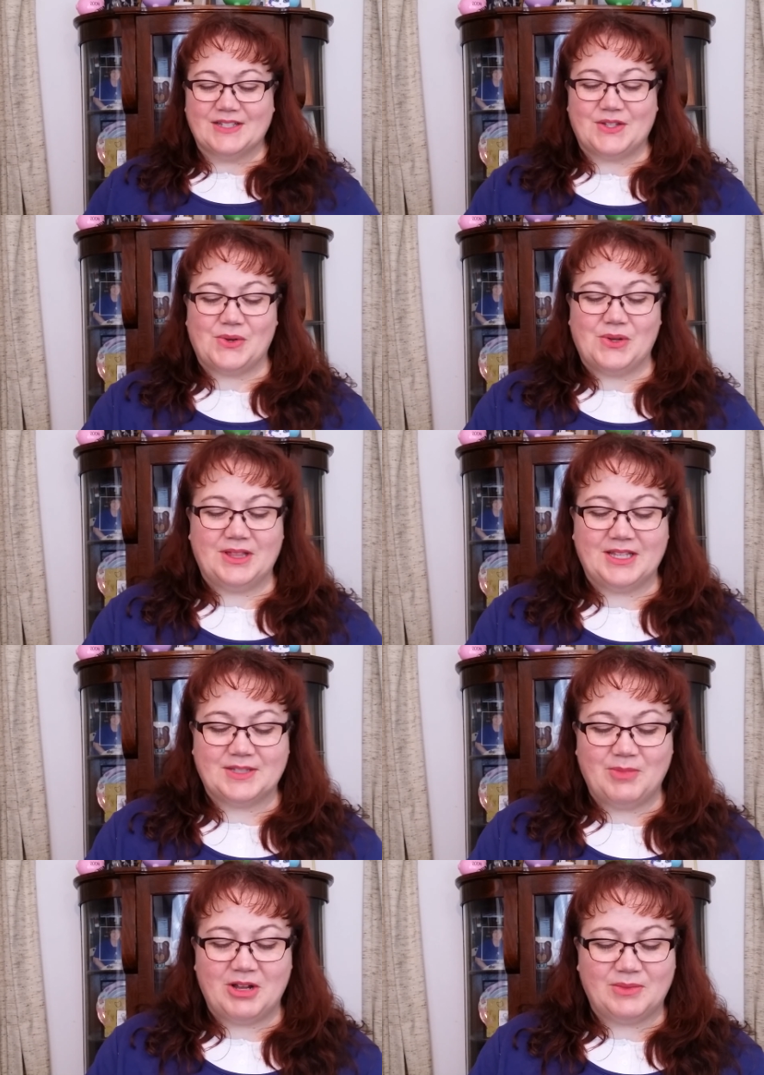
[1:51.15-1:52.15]
So
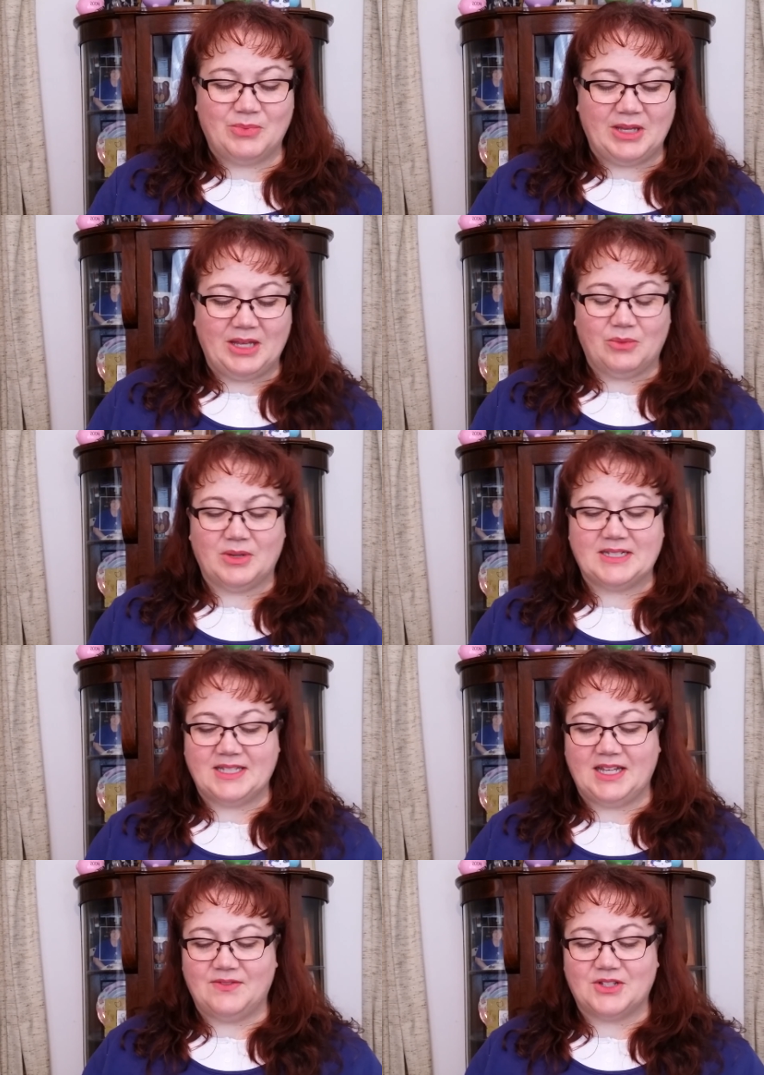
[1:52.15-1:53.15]
this month we
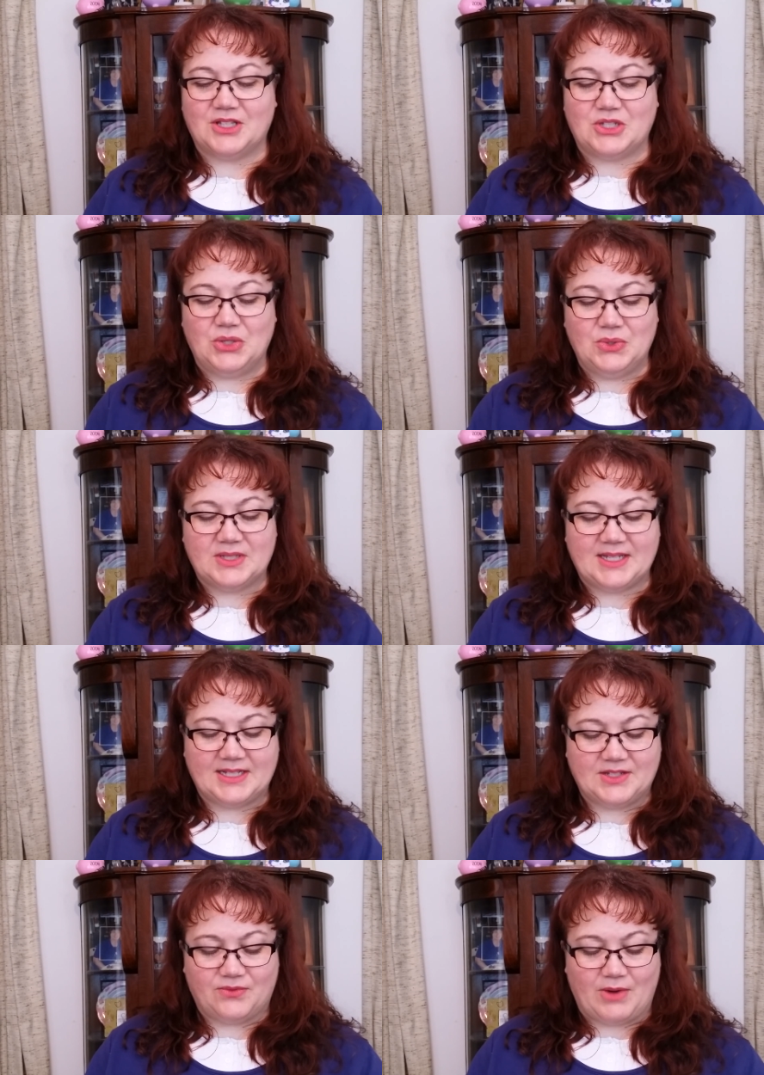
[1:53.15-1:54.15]
received the two
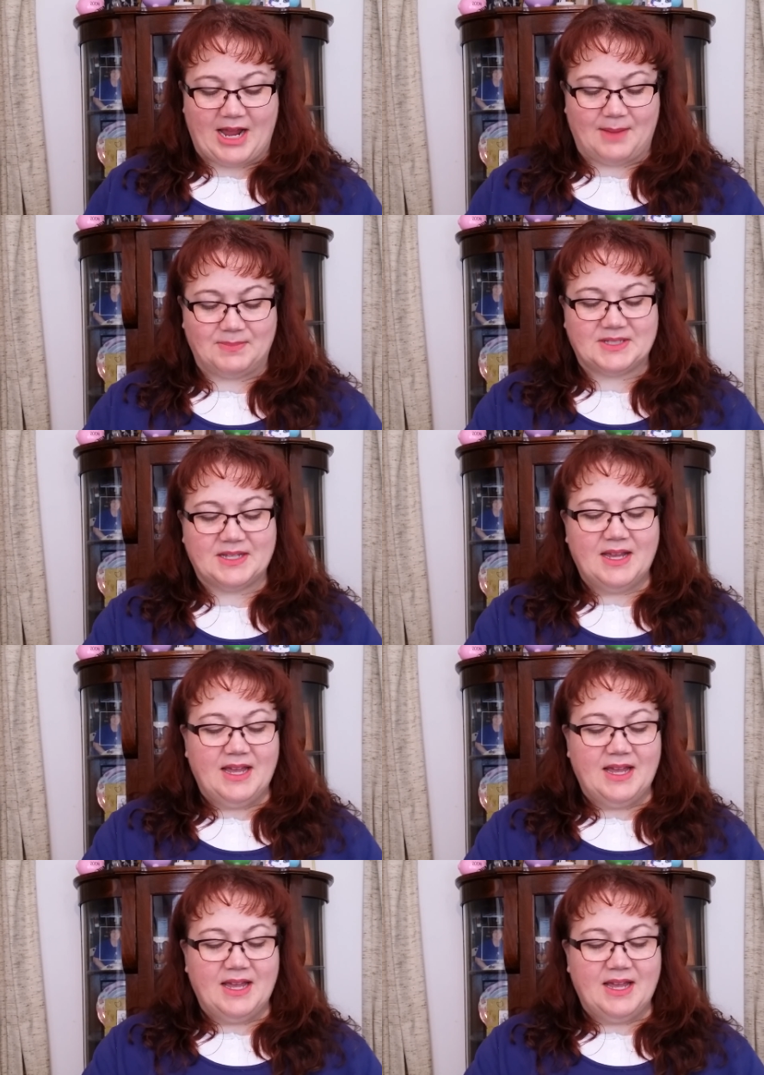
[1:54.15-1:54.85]
sets of wraps.